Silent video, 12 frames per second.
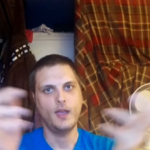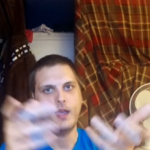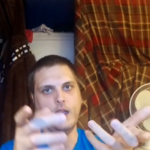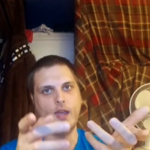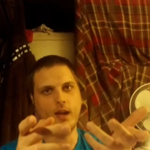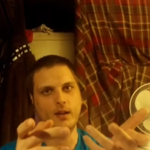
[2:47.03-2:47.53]

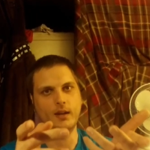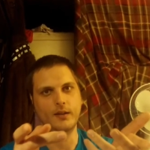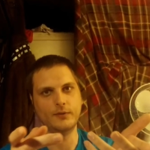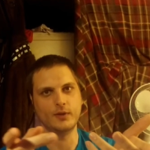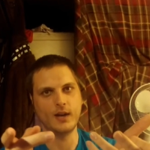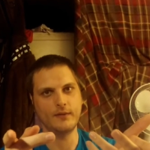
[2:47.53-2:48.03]
And
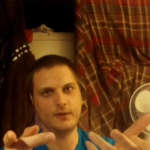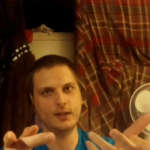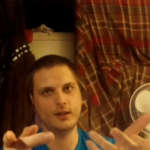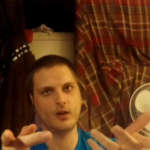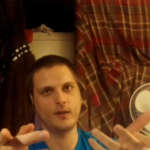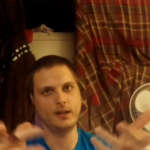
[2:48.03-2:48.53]
if you're not
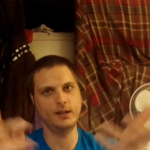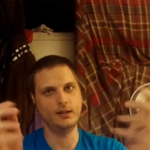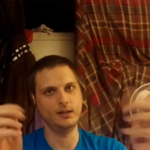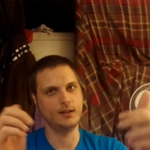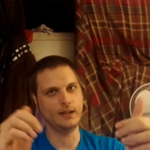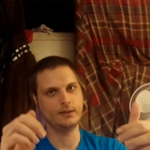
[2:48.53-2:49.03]
vegan already and
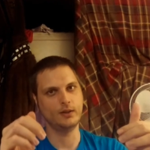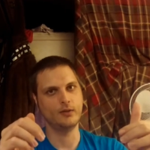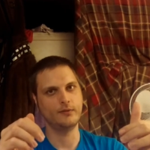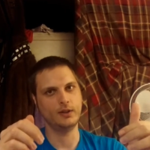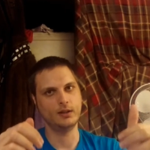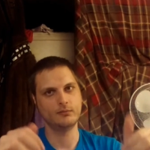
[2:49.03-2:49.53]
you'd like to go
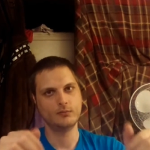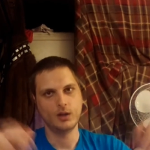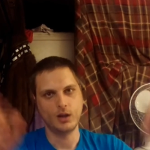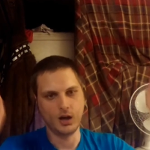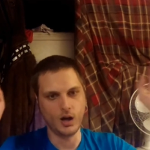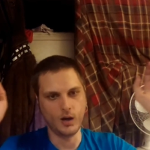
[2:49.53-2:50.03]
vegan,
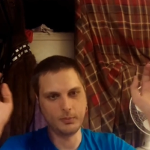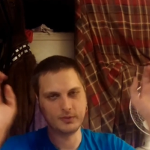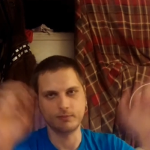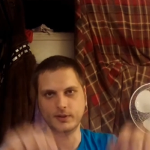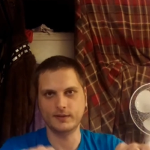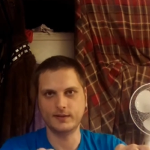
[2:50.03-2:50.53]
uh, I'll put
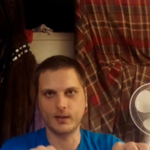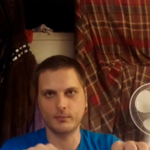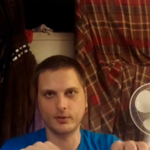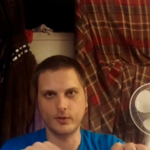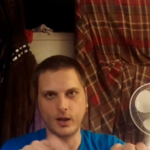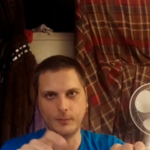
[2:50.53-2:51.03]
some links down
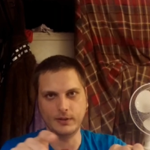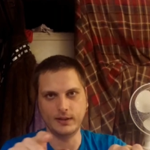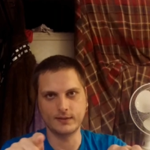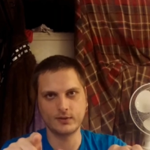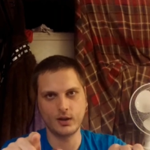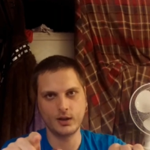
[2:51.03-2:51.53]
below to help you
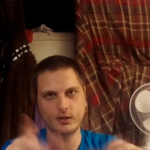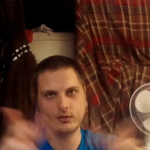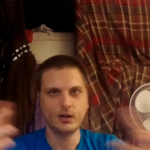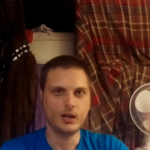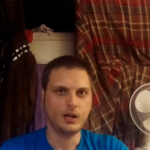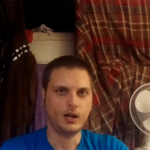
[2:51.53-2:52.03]
get started.
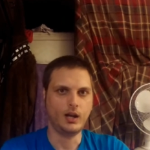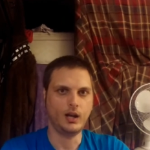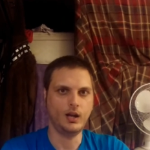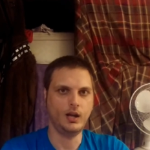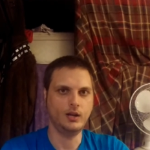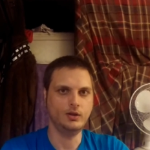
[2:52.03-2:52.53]

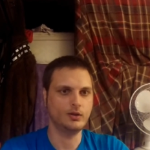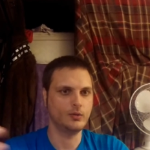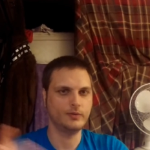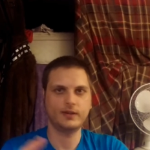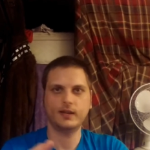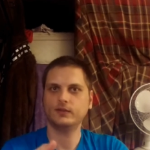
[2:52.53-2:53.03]
And you can
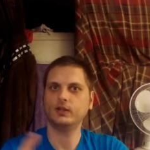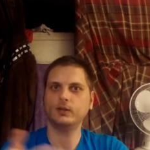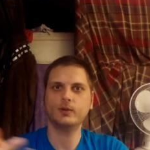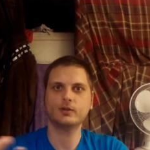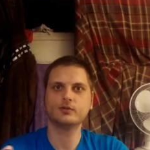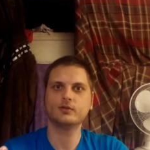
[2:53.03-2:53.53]
always ask any
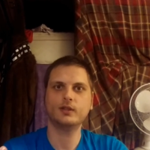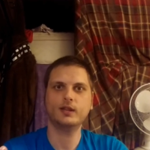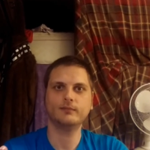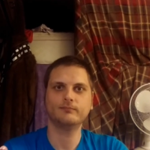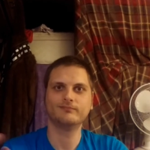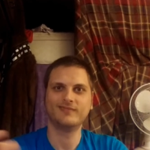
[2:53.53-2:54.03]
questions you
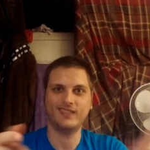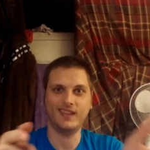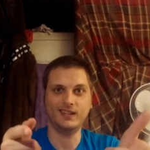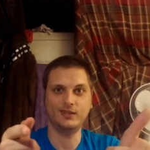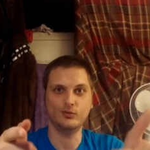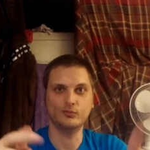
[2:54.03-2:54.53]
like.
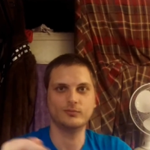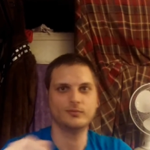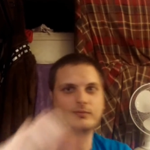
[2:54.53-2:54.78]
Thank you.